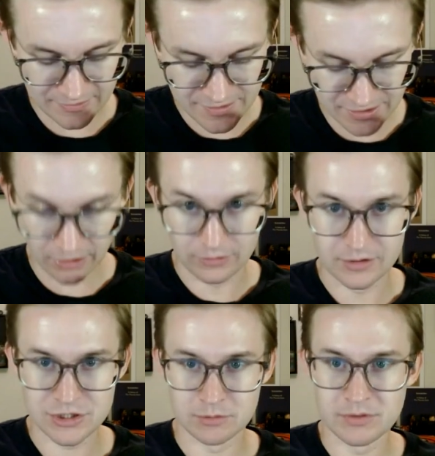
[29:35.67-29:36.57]
So it
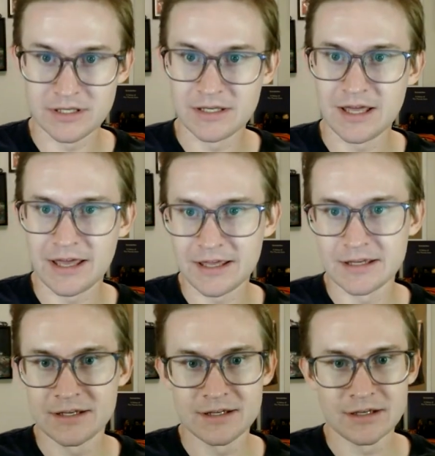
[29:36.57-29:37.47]
should be a
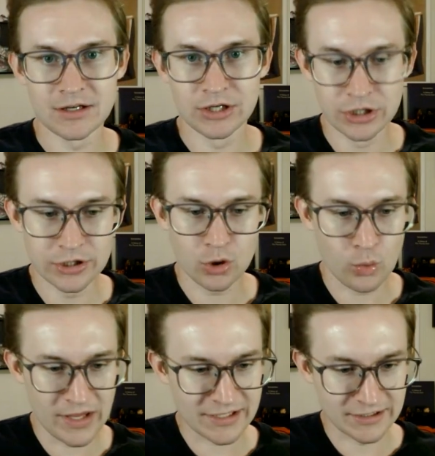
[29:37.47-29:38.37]
good
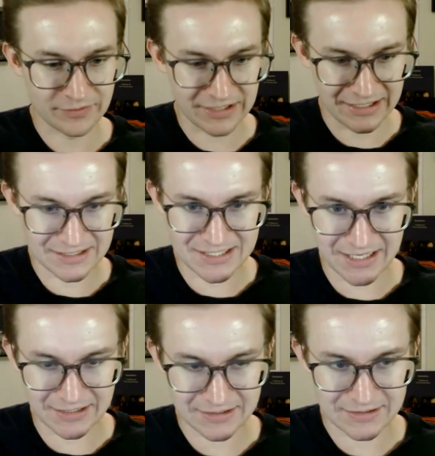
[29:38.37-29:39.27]
week of content